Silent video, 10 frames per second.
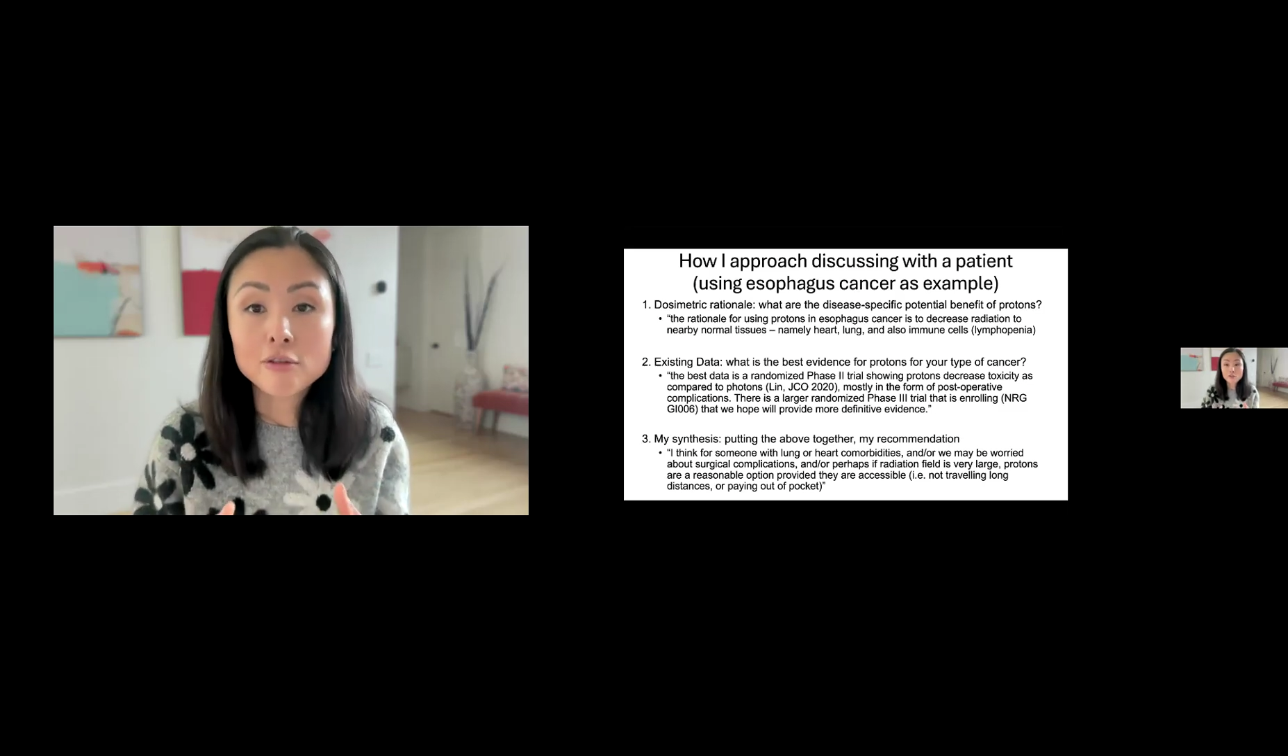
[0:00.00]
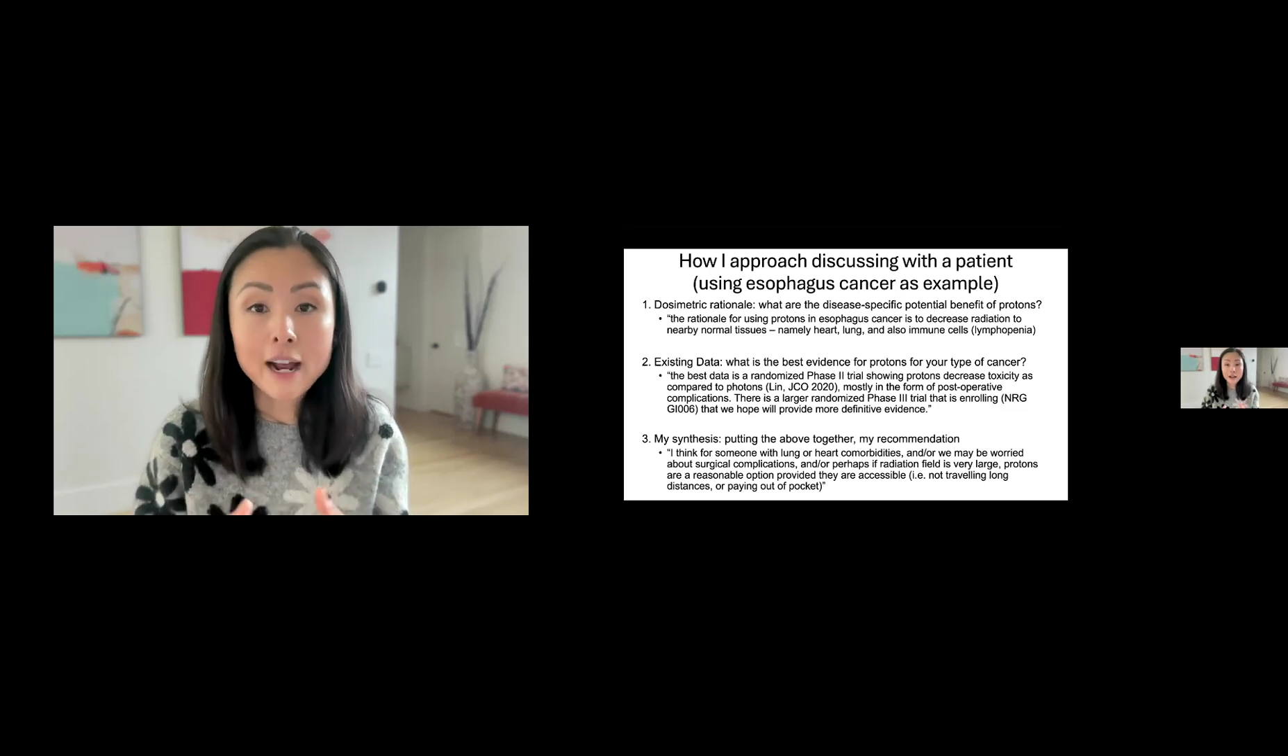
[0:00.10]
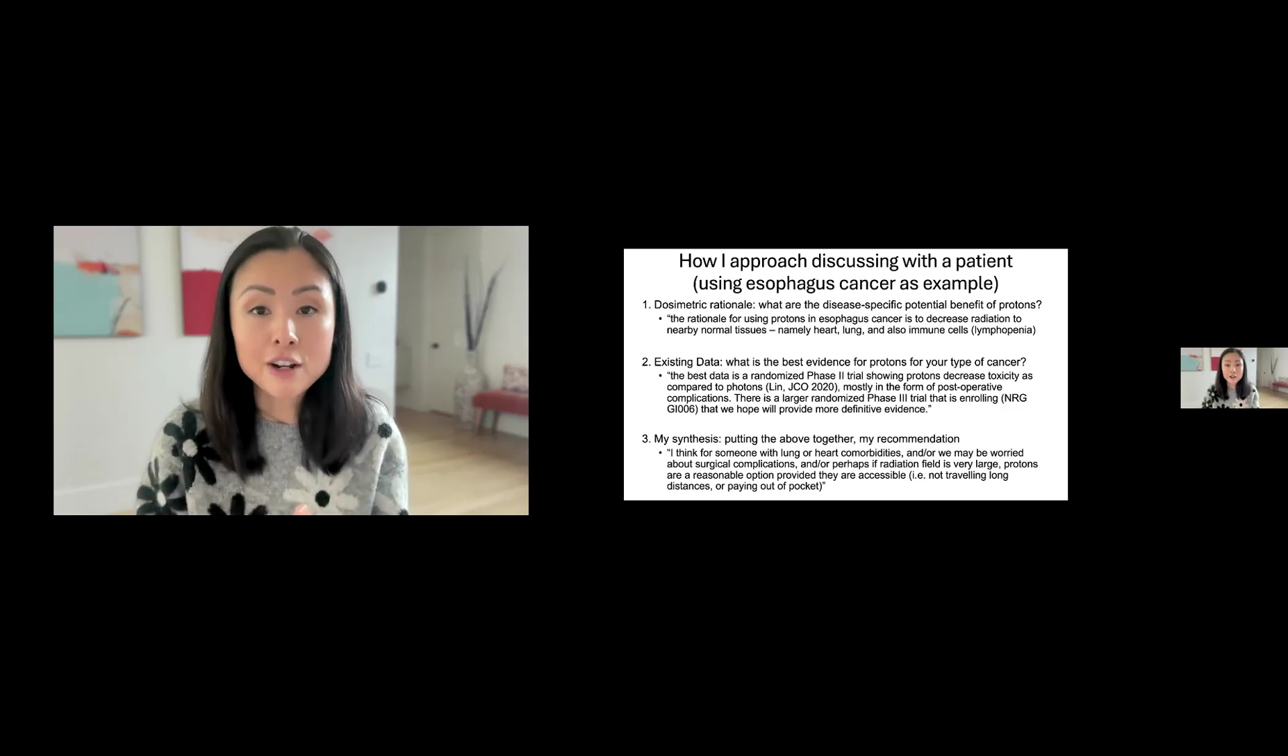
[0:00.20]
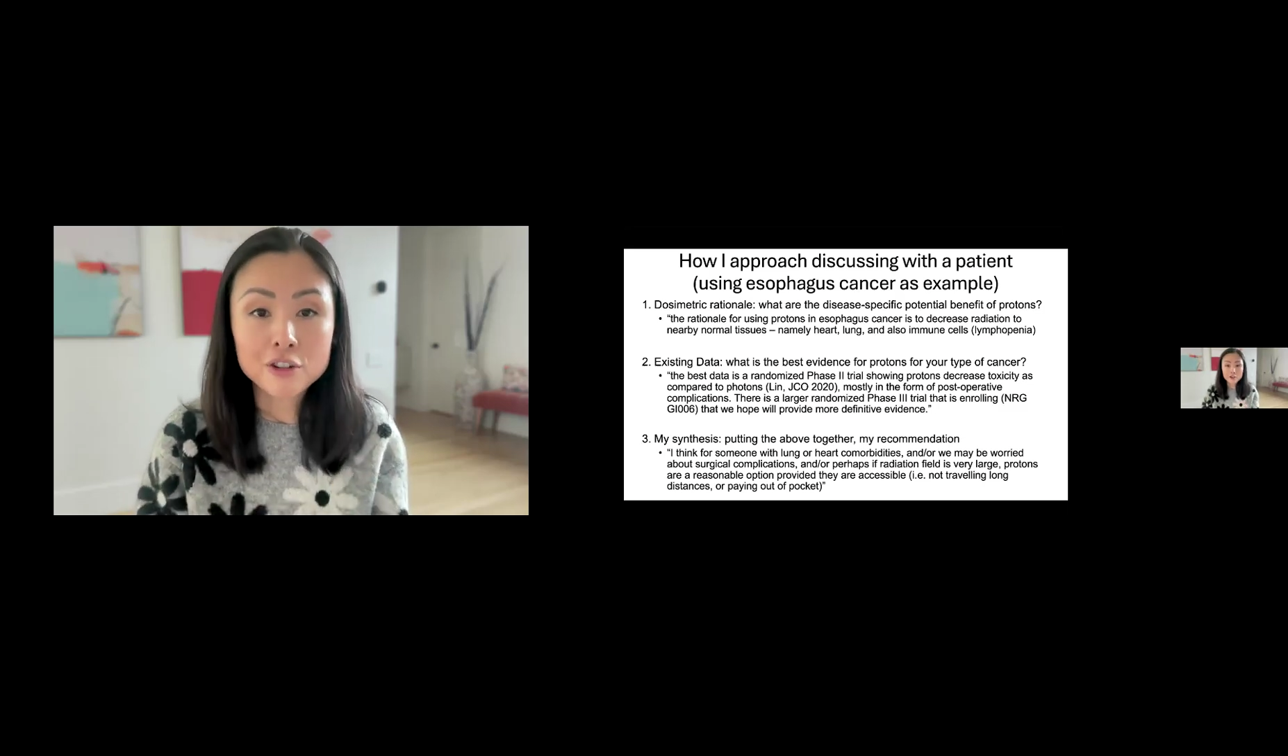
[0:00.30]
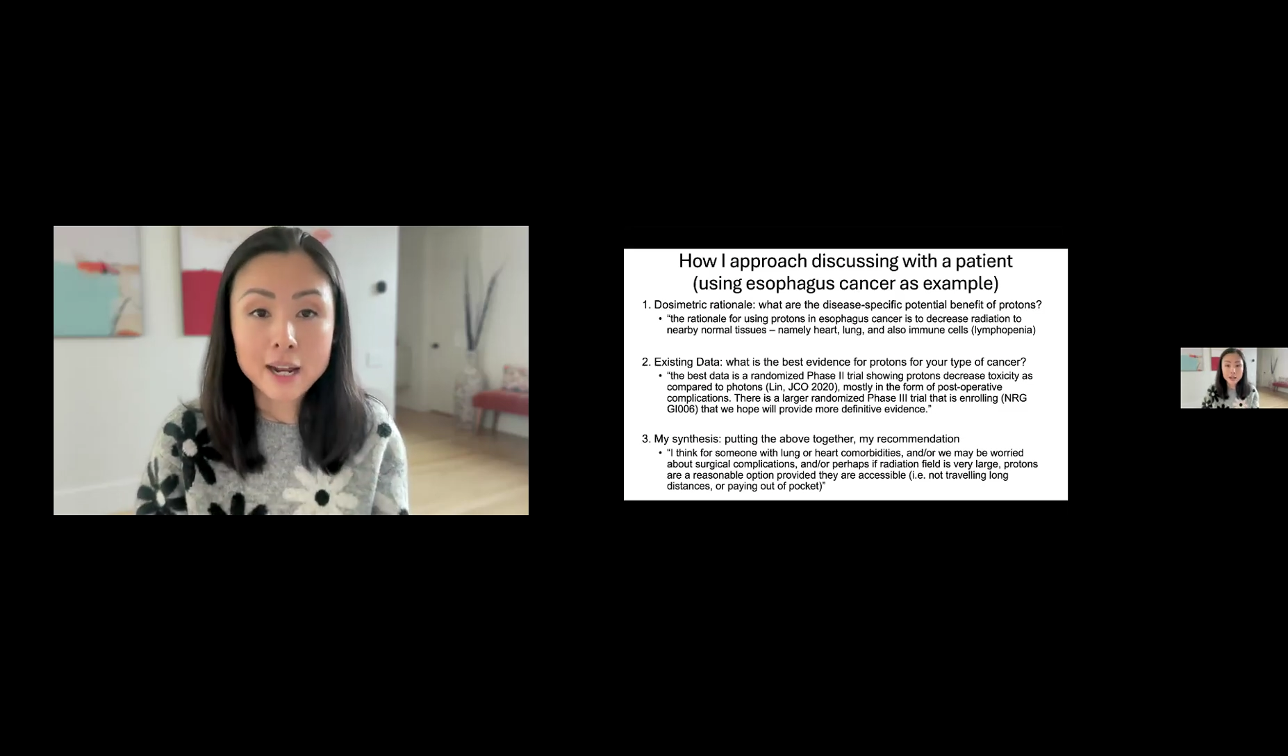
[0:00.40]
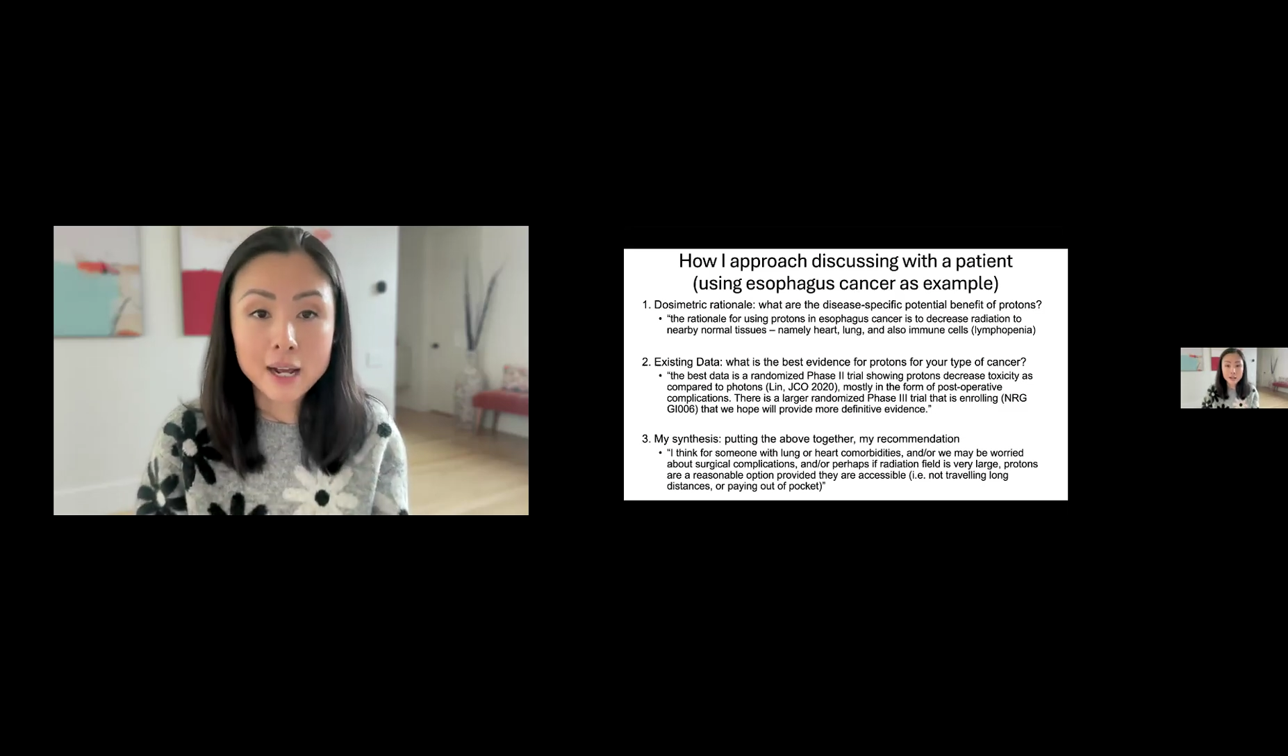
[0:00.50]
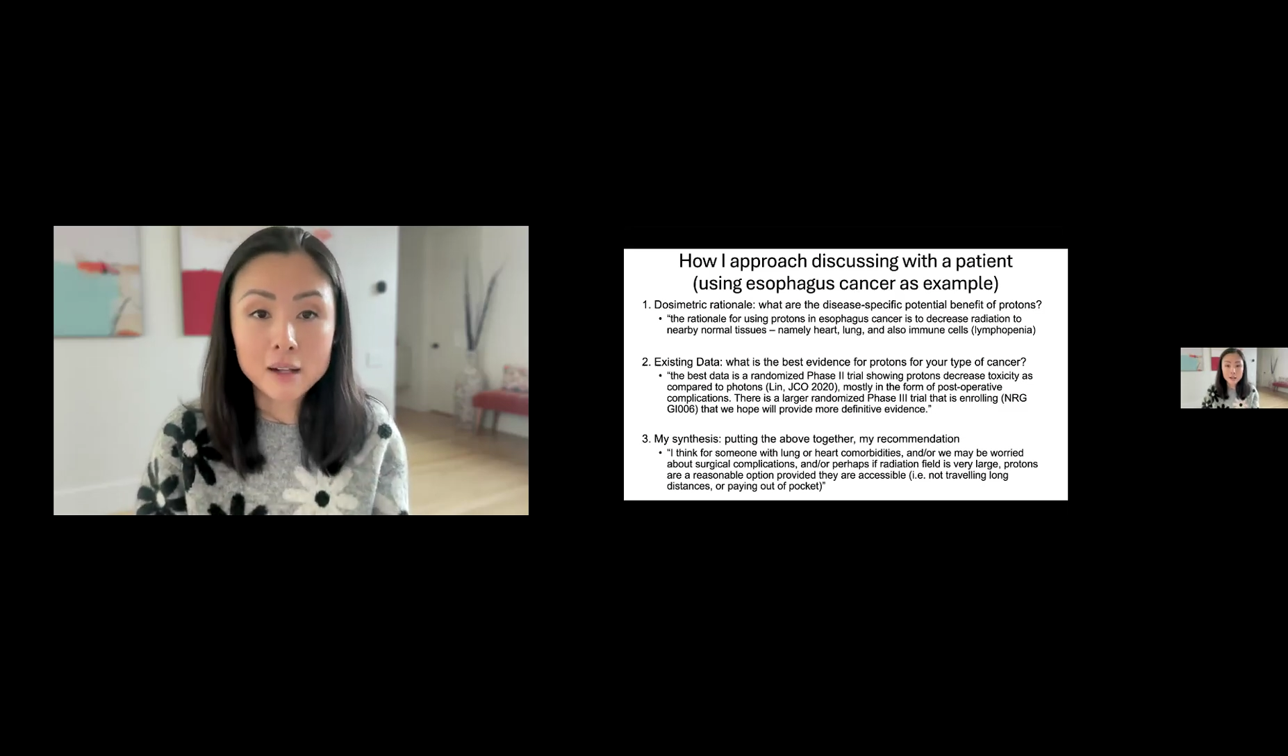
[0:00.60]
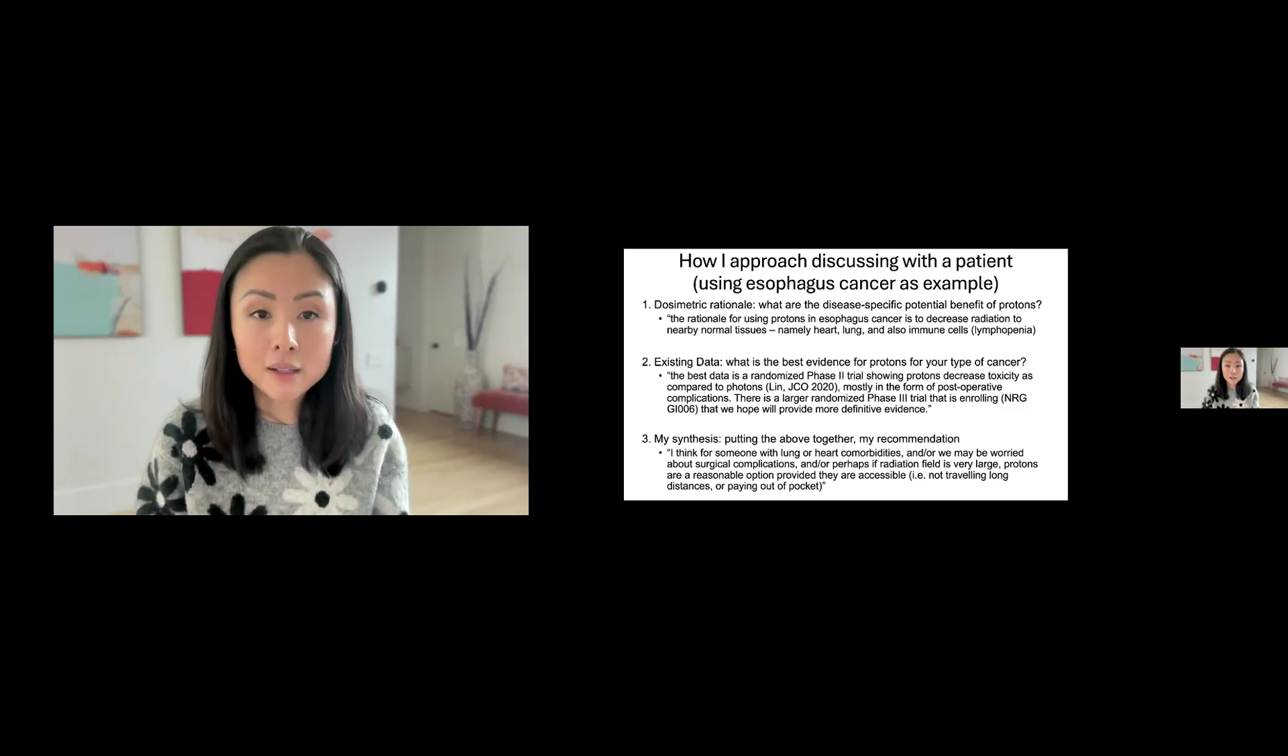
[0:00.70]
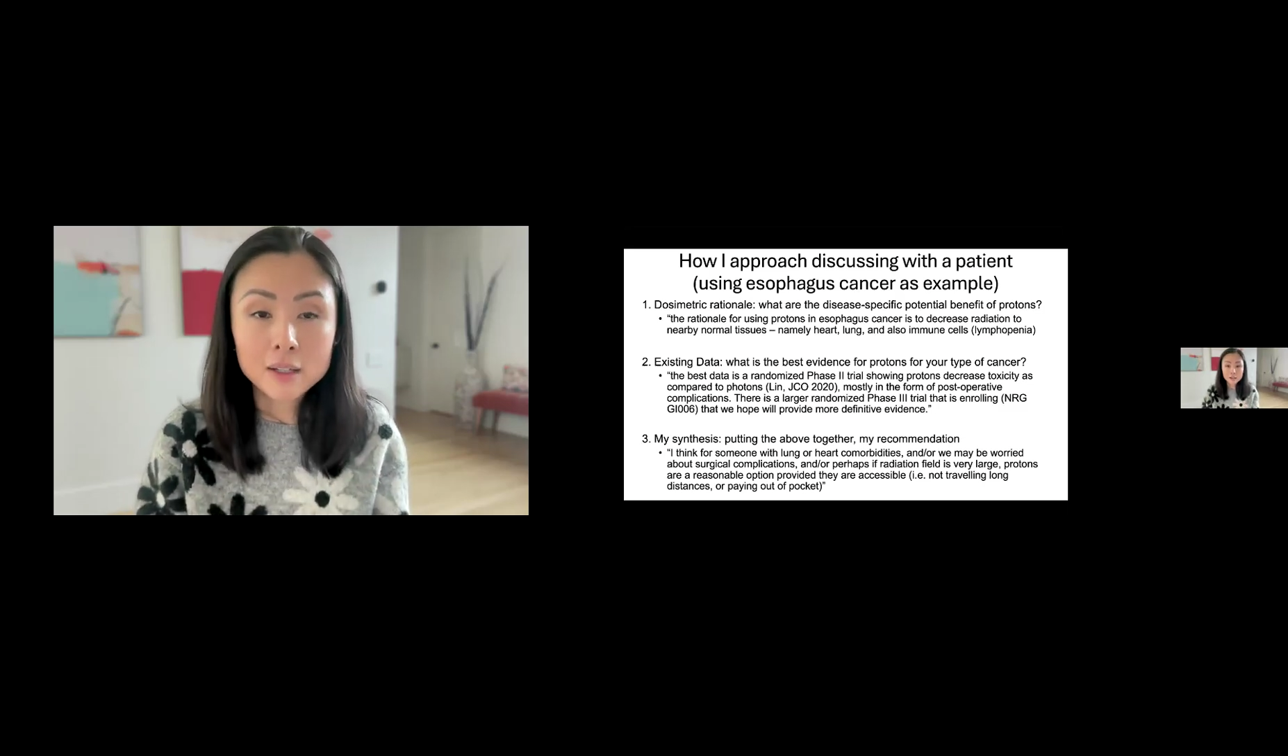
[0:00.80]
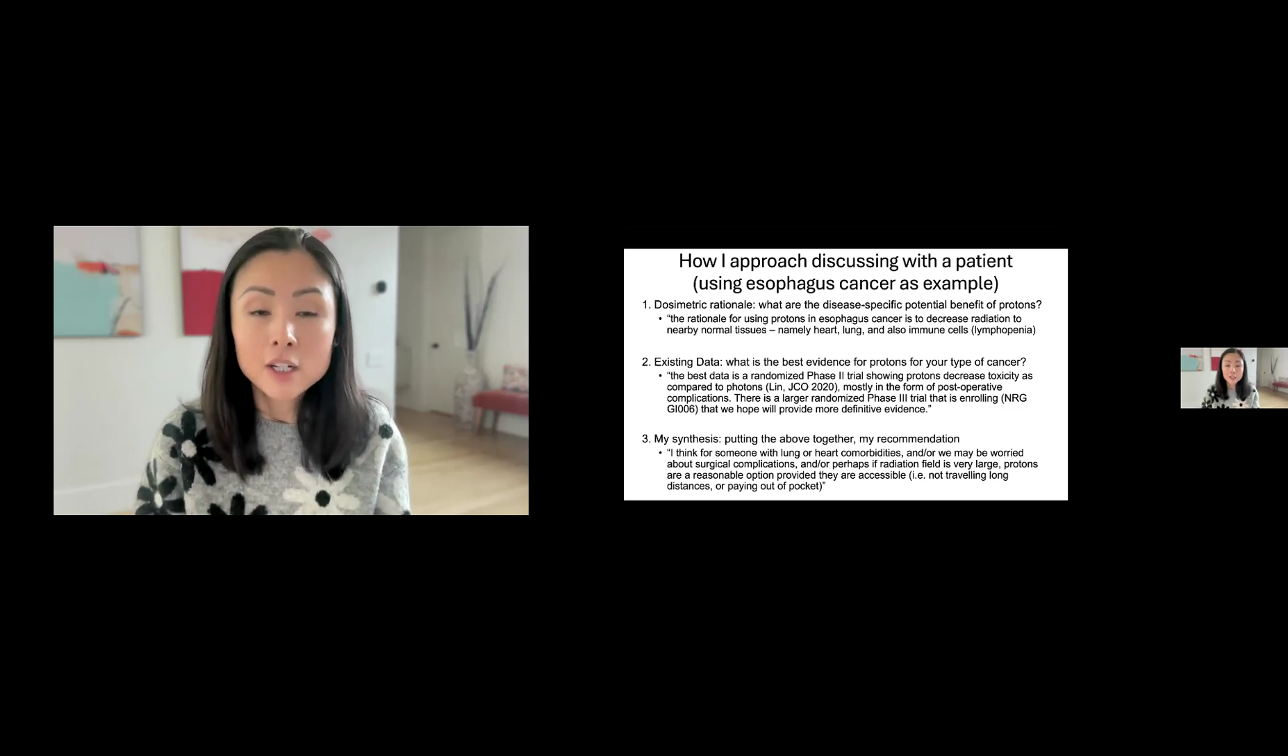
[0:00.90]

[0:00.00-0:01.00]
rationale.